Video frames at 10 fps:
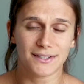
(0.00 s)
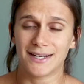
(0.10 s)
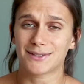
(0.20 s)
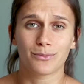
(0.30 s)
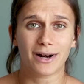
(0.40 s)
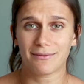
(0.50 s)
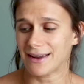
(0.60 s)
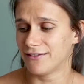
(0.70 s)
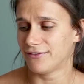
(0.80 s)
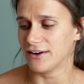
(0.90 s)
It's one of
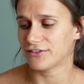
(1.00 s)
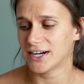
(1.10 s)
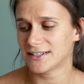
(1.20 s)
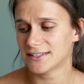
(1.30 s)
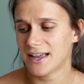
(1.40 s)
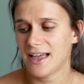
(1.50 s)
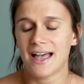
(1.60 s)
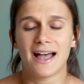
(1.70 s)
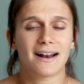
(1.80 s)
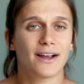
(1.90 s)
my favorites,
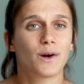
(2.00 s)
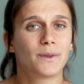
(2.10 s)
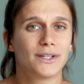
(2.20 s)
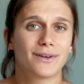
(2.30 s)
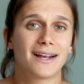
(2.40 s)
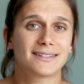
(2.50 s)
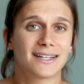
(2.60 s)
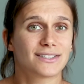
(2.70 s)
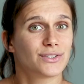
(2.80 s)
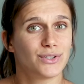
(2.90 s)
and I hope that you guys
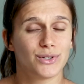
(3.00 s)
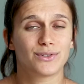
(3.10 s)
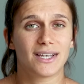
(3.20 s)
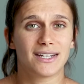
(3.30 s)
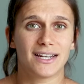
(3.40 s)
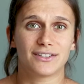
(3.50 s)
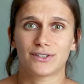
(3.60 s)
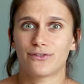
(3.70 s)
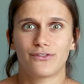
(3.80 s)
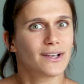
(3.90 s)
get to use it and
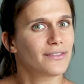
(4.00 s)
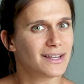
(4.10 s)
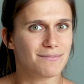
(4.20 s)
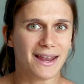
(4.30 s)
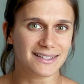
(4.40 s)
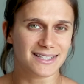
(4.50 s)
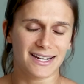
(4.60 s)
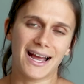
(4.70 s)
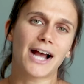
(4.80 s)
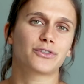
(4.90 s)
just feel the amazing
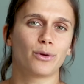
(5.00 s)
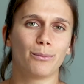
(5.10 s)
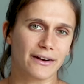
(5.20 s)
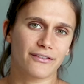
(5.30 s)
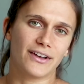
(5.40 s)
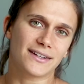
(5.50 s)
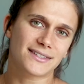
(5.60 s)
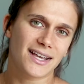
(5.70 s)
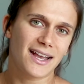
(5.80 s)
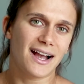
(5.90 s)
natural benefits
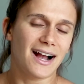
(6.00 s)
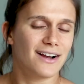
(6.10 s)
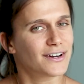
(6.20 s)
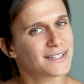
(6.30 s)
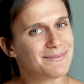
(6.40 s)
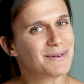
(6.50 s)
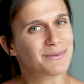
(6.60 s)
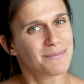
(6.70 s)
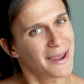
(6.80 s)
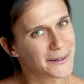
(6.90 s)
of our Teami
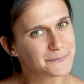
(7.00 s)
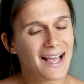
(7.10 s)
Repair.